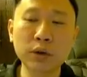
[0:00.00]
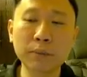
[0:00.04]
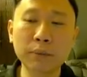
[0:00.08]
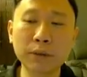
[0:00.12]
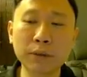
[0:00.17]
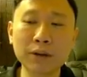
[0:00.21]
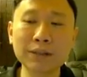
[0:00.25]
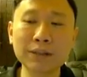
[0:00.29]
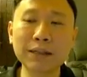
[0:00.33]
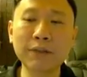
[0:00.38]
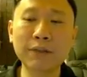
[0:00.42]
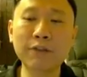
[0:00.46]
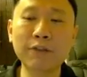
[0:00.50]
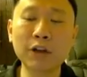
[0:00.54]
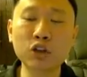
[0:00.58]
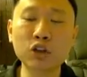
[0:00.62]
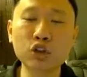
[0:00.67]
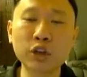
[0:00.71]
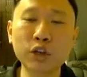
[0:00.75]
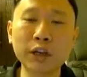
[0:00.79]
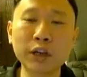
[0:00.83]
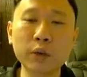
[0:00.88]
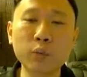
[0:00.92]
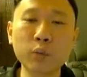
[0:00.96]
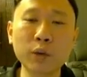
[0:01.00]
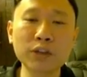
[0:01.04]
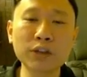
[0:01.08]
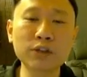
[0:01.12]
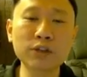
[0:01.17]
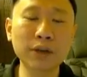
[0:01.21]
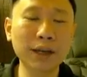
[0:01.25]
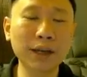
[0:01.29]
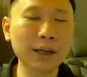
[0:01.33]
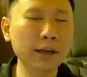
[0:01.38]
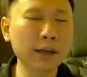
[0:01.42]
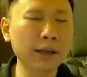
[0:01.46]
because eventually once you
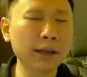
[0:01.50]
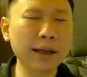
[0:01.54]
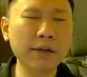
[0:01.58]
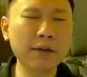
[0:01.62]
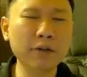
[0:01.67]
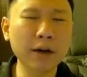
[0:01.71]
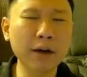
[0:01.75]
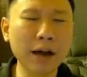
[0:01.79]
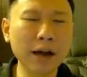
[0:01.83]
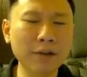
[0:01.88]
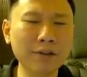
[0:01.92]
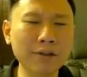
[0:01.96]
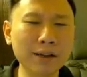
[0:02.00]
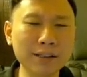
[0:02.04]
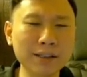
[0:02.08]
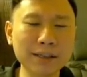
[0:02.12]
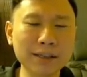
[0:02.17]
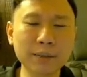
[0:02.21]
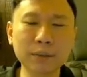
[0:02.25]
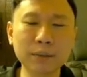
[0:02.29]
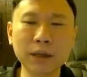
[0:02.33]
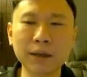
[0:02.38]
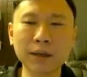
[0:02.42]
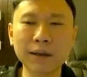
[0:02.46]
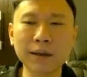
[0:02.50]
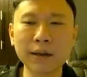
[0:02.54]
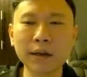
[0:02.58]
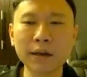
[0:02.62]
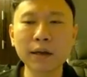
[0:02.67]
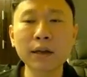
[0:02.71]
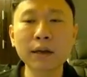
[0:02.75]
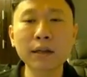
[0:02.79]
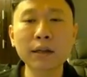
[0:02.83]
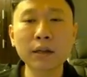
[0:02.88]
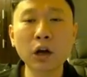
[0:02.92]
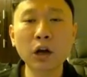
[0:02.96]
hit level 100 and something,
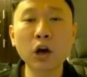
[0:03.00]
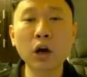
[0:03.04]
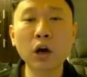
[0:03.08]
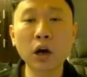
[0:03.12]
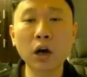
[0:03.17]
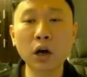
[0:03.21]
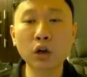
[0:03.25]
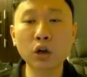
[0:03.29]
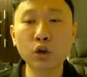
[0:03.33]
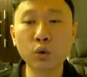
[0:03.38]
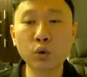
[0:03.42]
you will